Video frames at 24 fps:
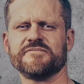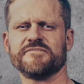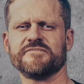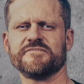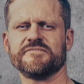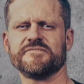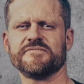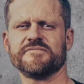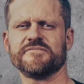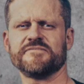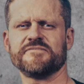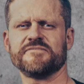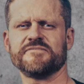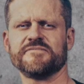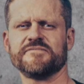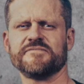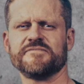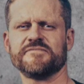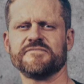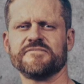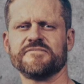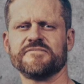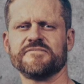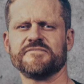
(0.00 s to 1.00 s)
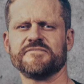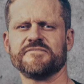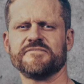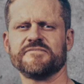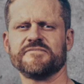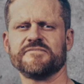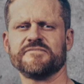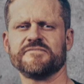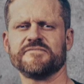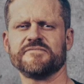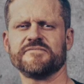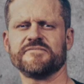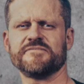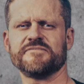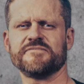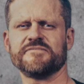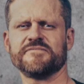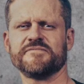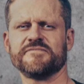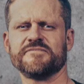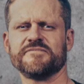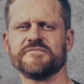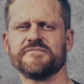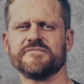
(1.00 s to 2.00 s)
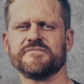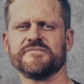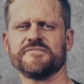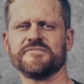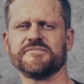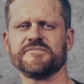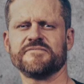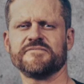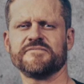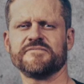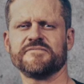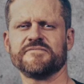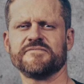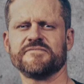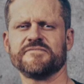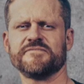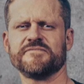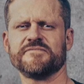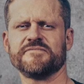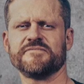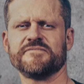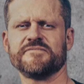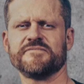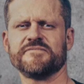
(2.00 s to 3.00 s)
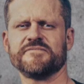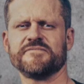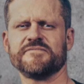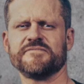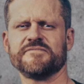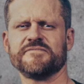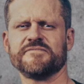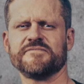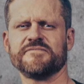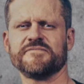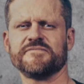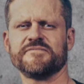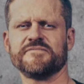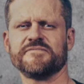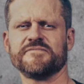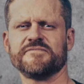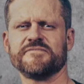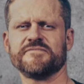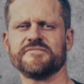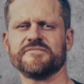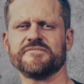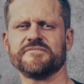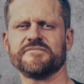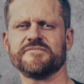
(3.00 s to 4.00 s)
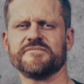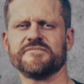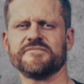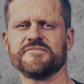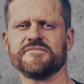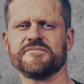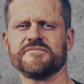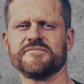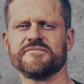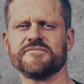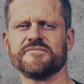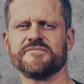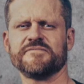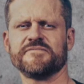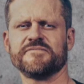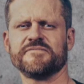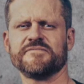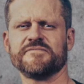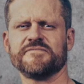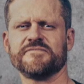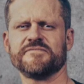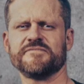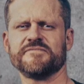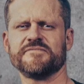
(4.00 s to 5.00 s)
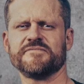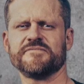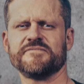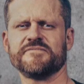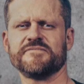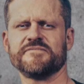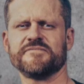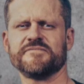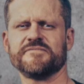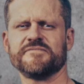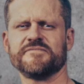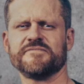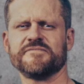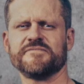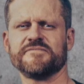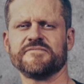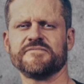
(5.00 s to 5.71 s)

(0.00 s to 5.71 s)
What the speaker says: This person isn't speaking.